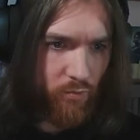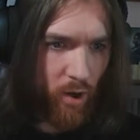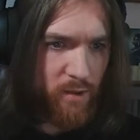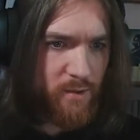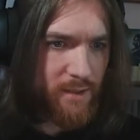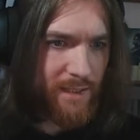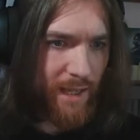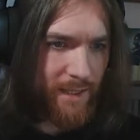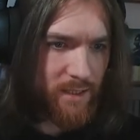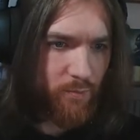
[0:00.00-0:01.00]
Ron
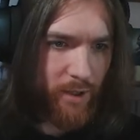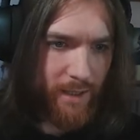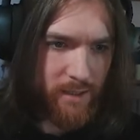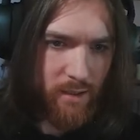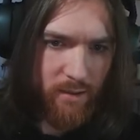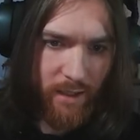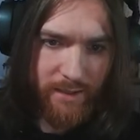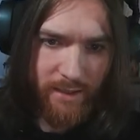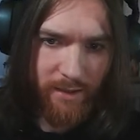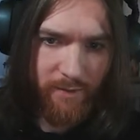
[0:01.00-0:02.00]
sliced bread. Oh, I
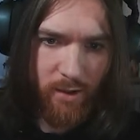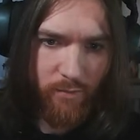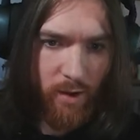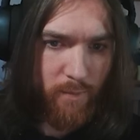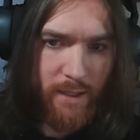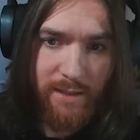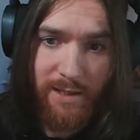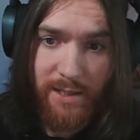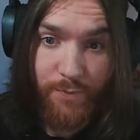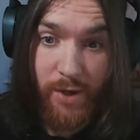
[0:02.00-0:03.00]
didn't even know Ron made
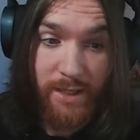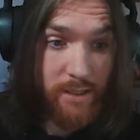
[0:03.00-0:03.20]
sliced